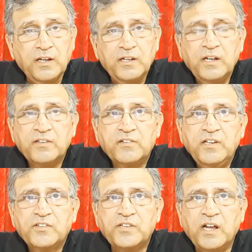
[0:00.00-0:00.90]

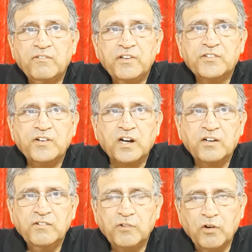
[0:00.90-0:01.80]
needlessly
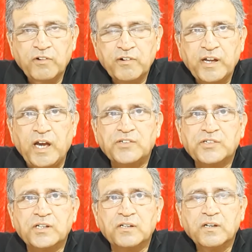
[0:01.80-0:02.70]
self-destructive
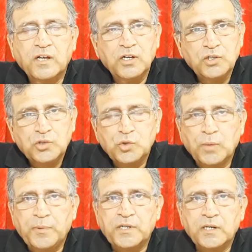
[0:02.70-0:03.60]
overreaction
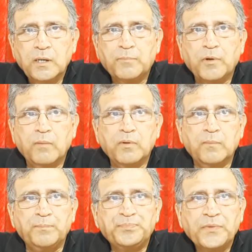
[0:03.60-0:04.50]
to a particular
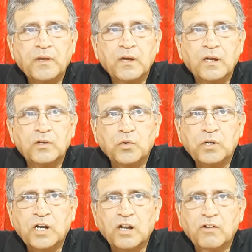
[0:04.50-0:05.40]
problem.
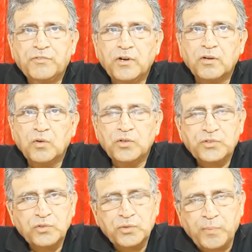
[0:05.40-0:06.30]
Don't cut off your
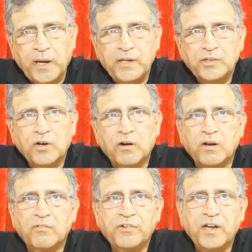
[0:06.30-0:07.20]
nose to spite
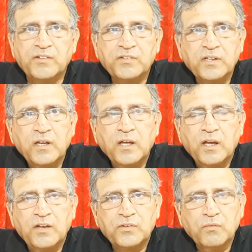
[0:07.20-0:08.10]
your face
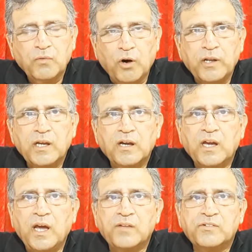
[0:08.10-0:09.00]
is a warning
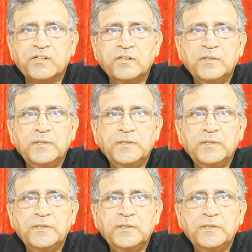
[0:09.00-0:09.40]
against